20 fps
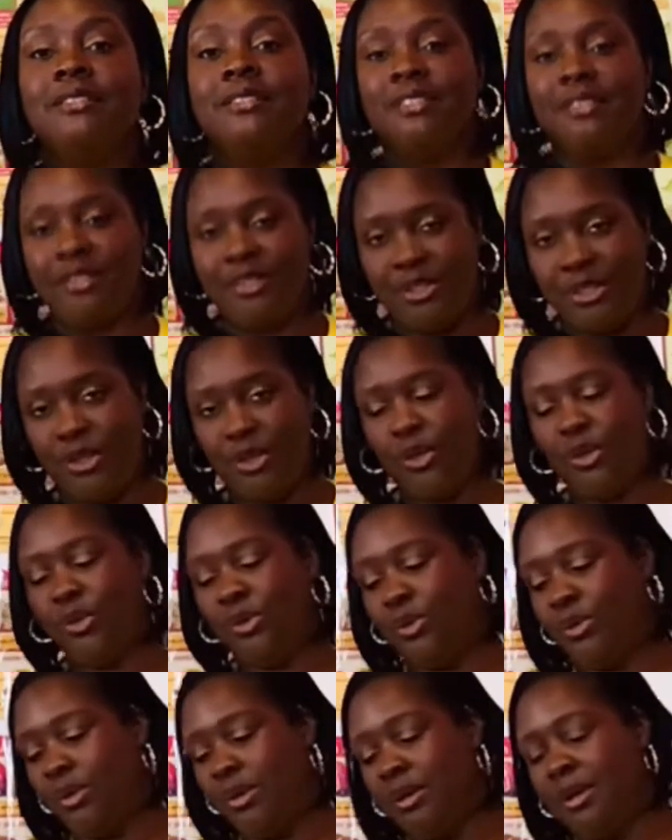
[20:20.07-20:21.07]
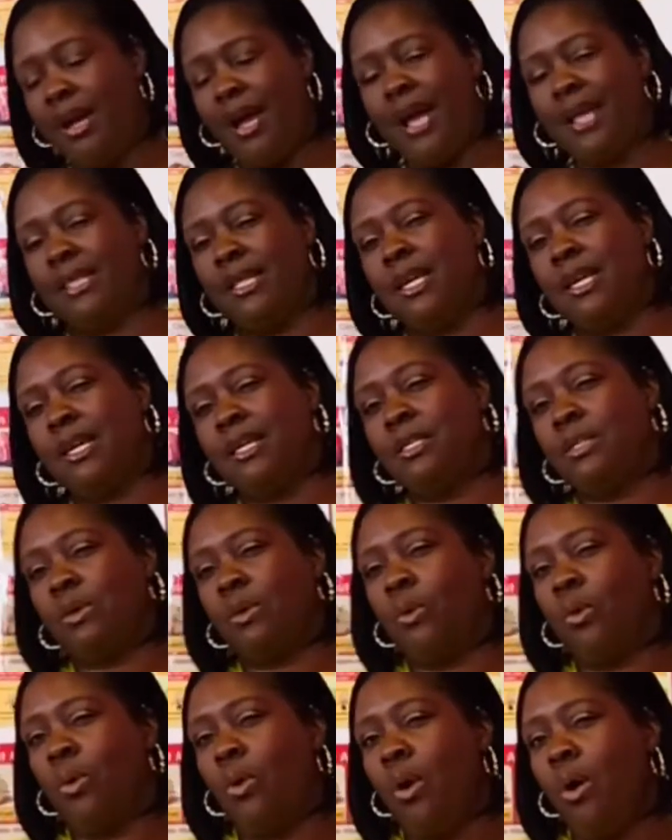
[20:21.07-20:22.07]
Two. I think it's
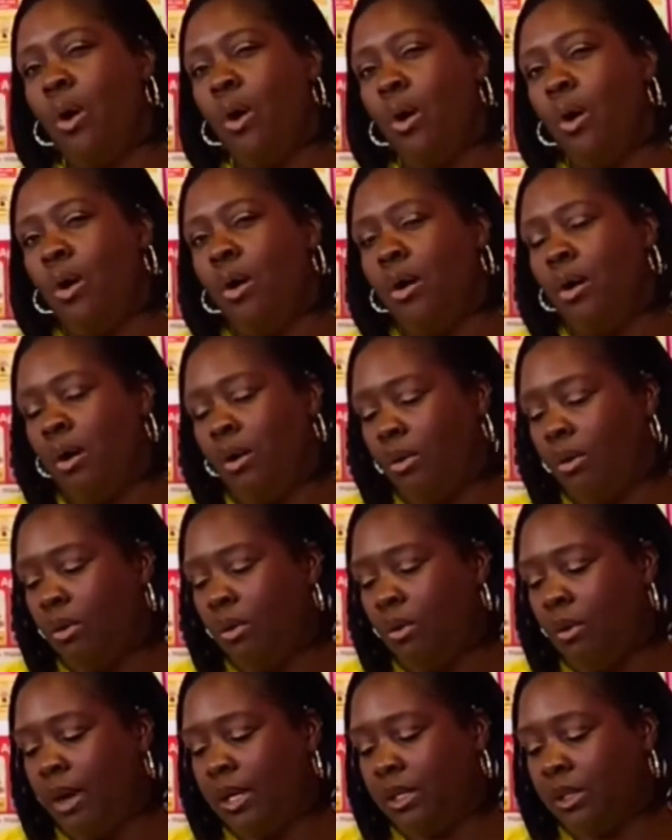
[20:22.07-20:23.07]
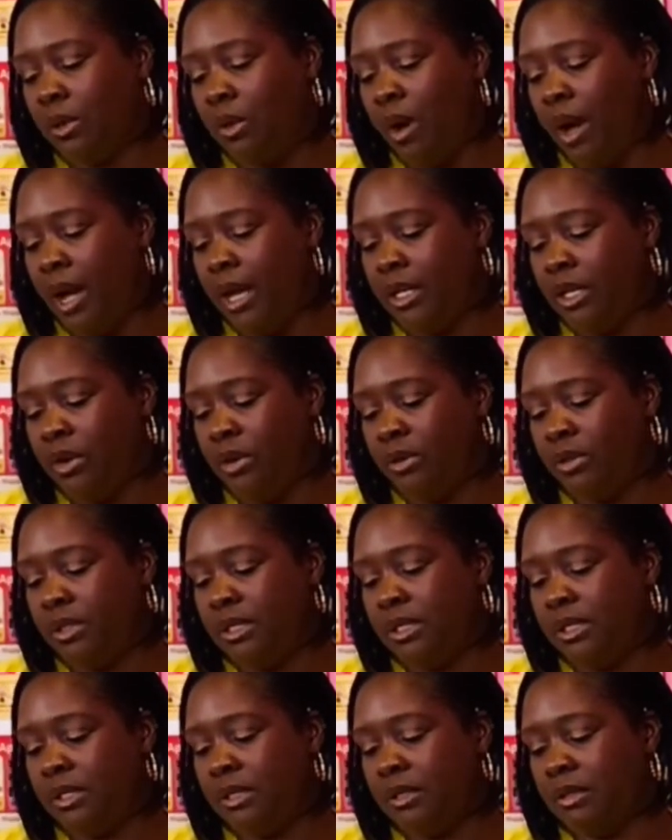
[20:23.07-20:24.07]
cuántos años.
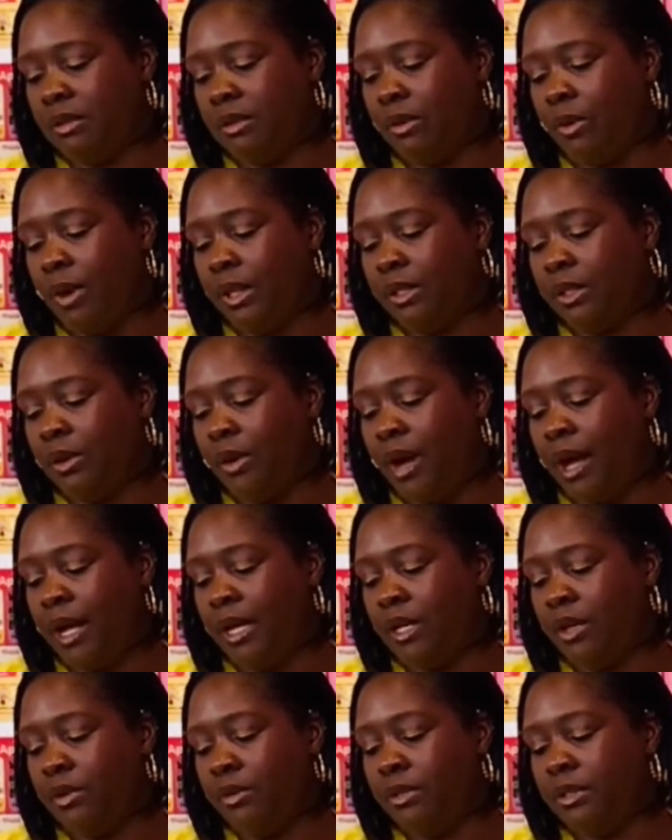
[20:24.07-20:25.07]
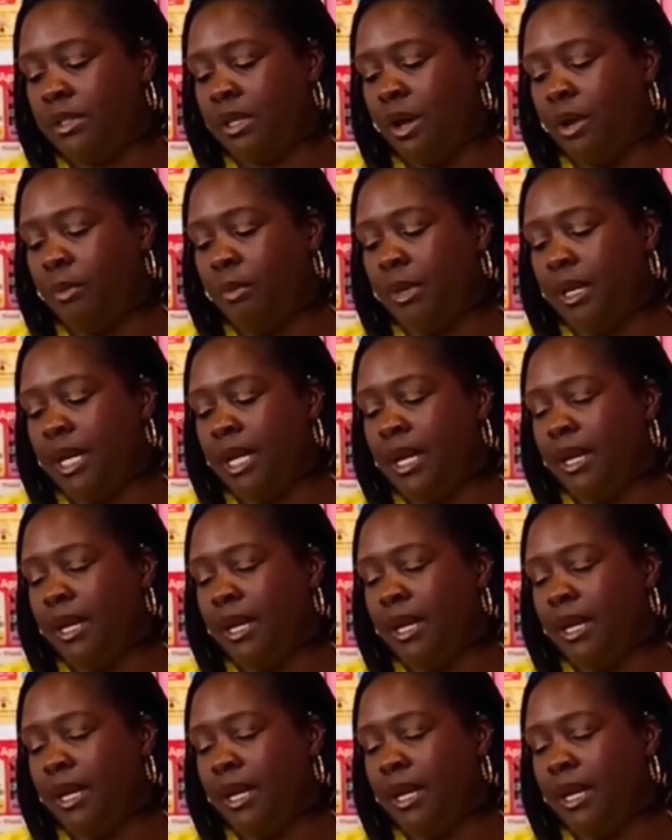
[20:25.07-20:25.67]
¿Cuántos años? How many?